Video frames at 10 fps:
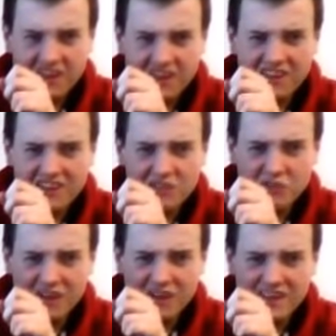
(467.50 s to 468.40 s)
Come,
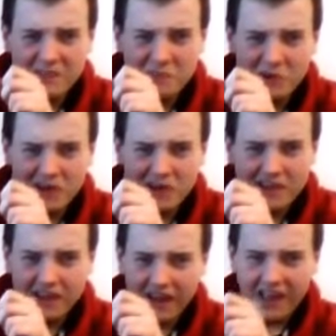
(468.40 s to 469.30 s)
you boy.
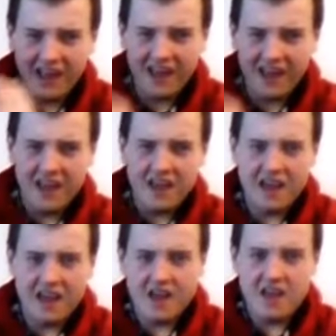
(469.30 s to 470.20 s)

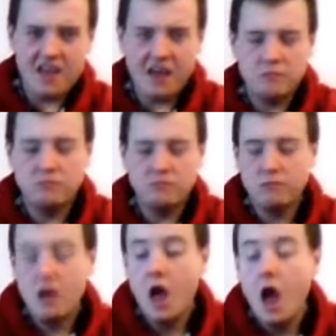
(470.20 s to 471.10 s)
yeah.
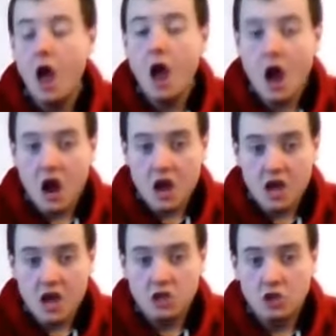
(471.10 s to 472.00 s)
Oh,
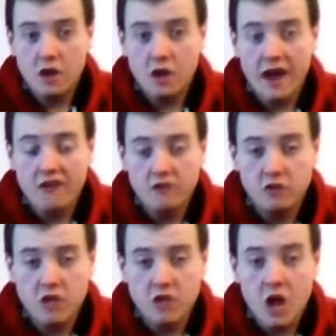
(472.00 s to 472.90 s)
yeah, I uh, saw that,
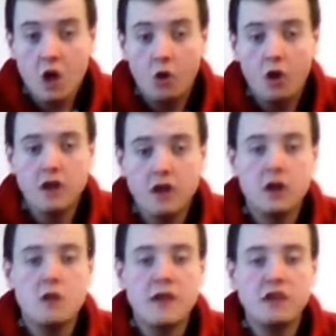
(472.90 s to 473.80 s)
Peters. Why,
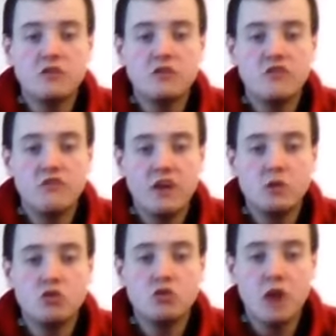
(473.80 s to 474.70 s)
Clay Rackard's uh,
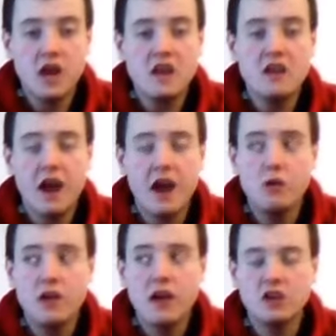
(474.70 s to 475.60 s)
crying now.
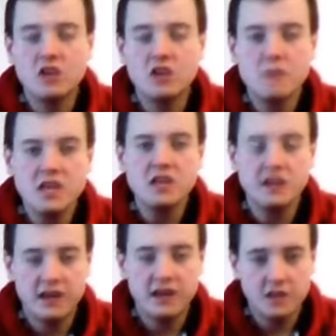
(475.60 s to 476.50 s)
Yeah, she misses
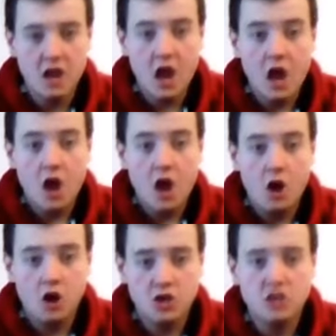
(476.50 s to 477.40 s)
Cletus.
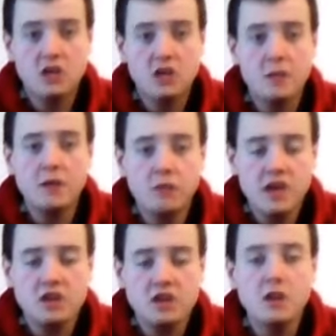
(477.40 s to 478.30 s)
Oh, she's just coming
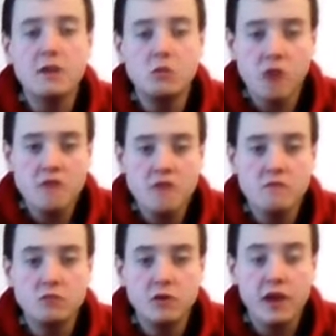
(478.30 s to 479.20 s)
he's just coming away from
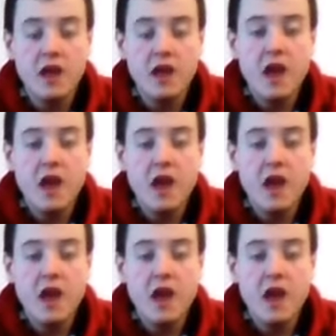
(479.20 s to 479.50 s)
doing it.